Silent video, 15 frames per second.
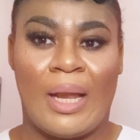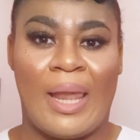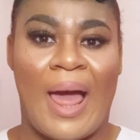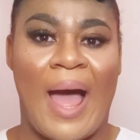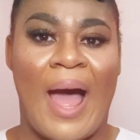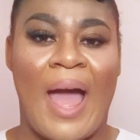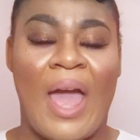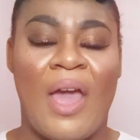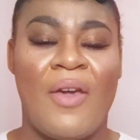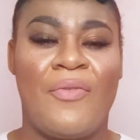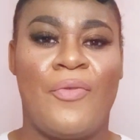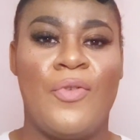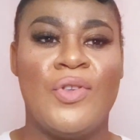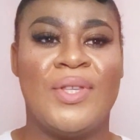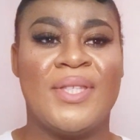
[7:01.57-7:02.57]

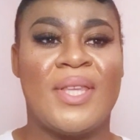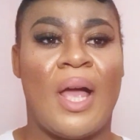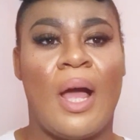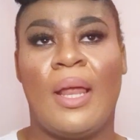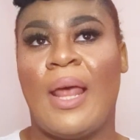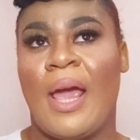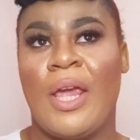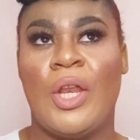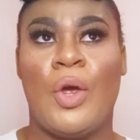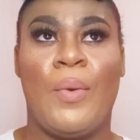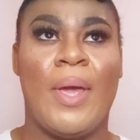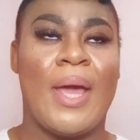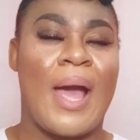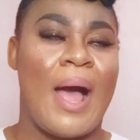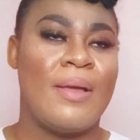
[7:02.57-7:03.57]
life, you start
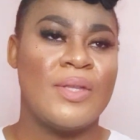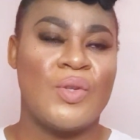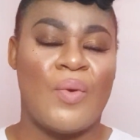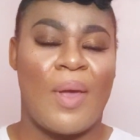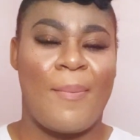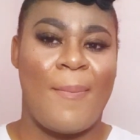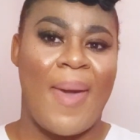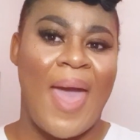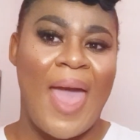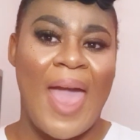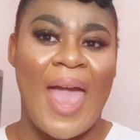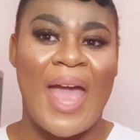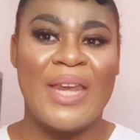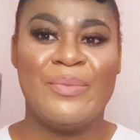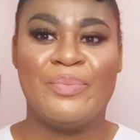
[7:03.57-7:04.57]
encountering
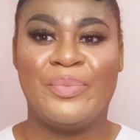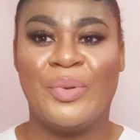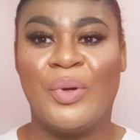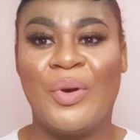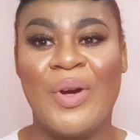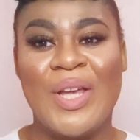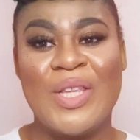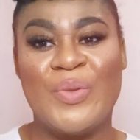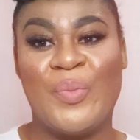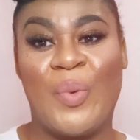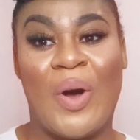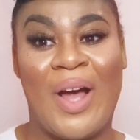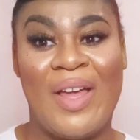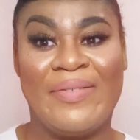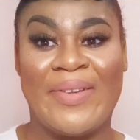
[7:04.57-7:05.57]
men, boys,
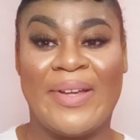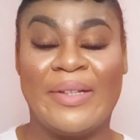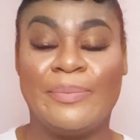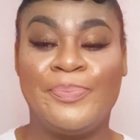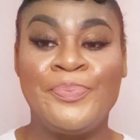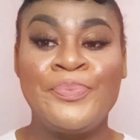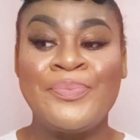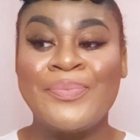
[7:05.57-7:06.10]
whatever.